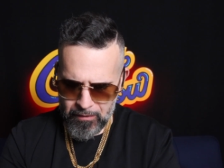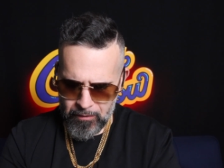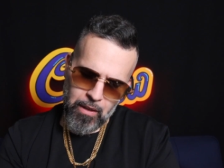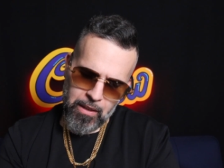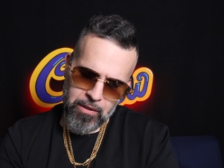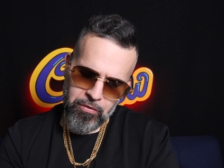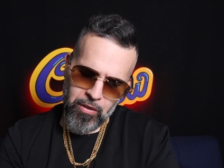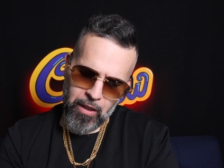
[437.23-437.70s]

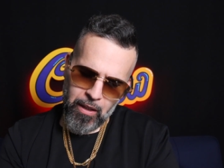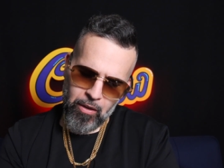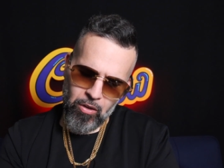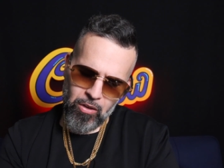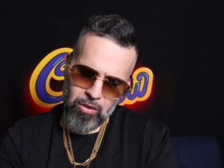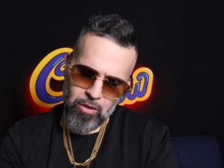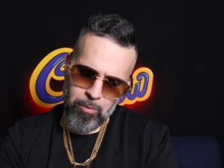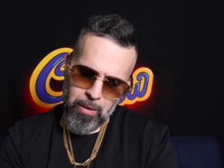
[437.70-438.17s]
That's fucking
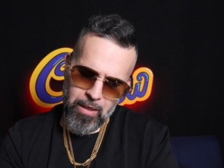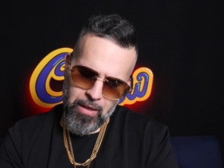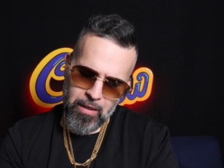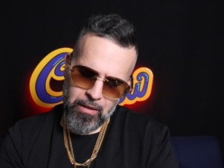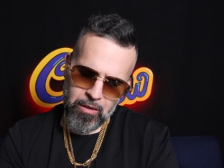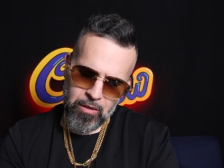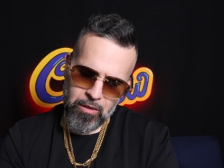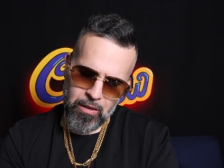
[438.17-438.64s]
awesome. Yeah,
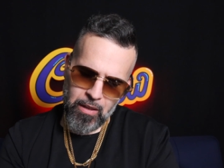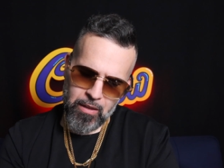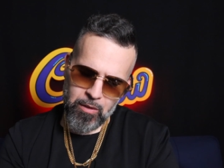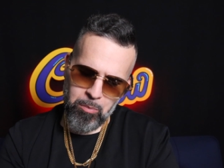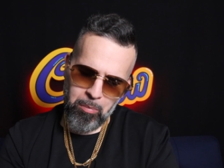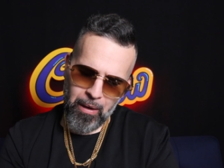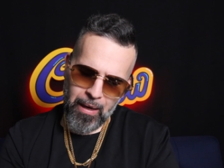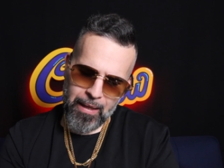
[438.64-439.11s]
it says
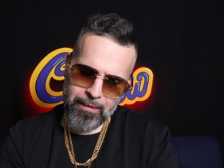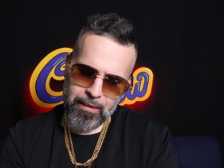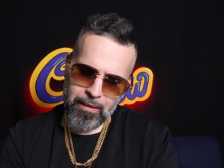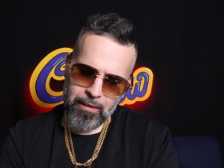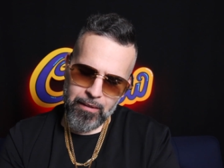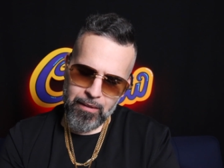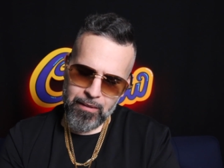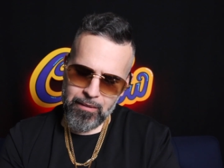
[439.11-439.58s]

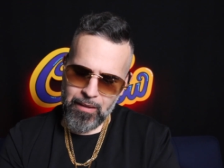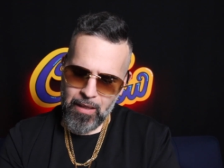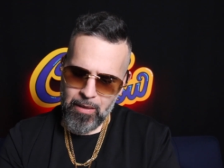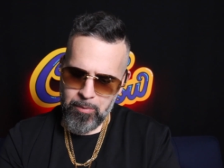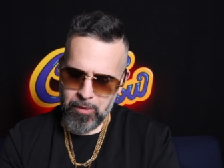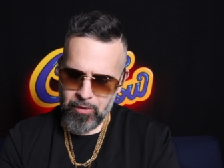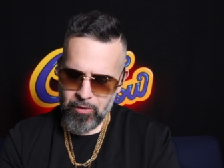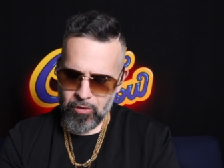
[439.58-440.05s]
plata and
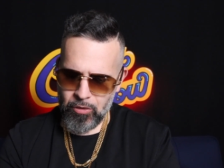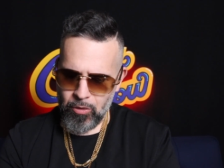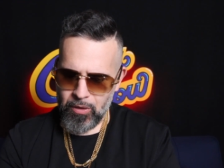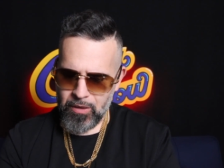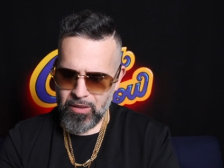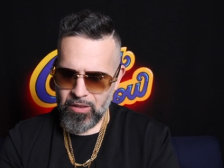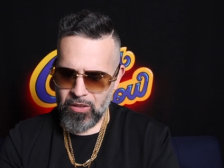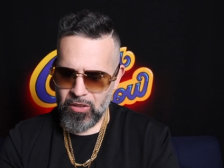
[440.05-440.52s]
diamonds. So
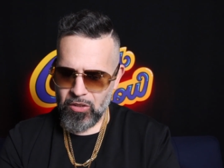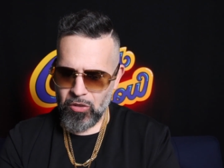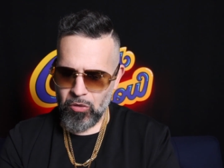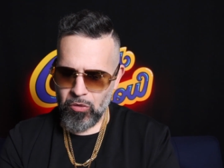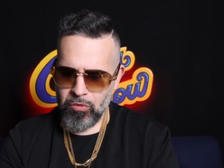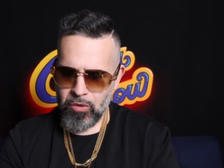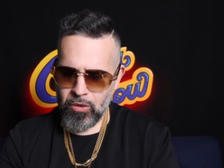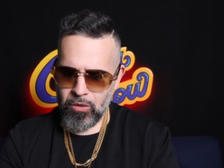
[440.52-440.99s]
it's
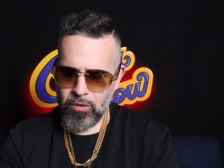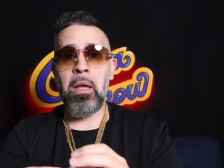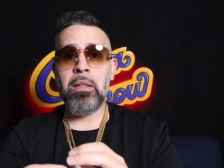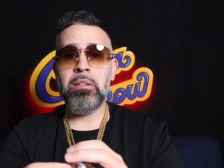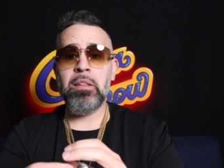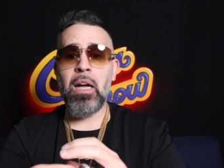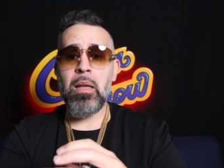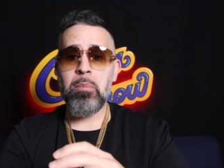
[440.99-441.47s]
silver
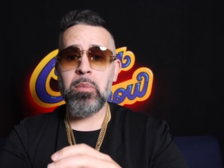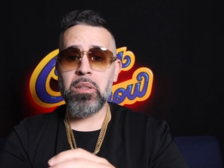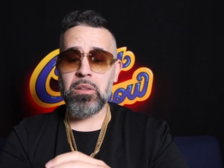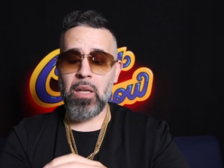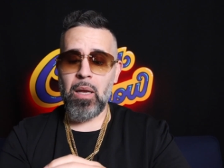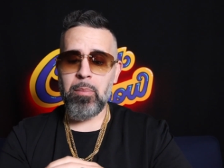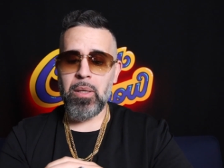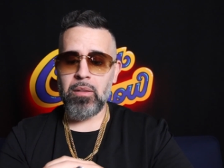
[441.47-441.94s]
and
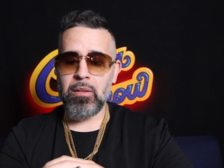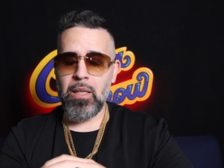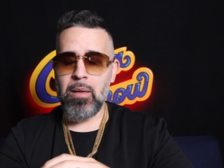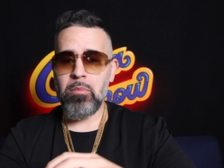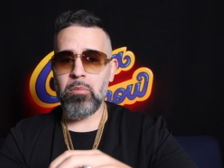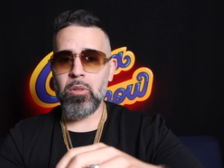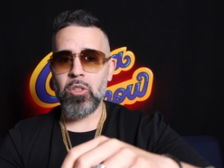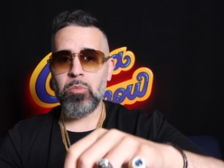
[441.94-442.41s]
diamonds. I mean,
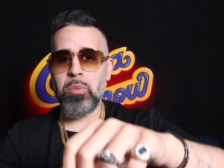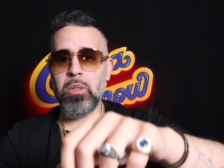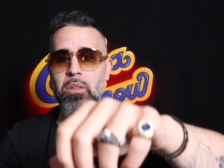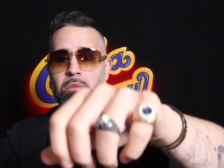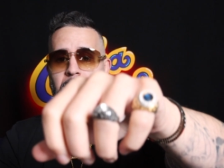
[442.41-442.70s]
that must be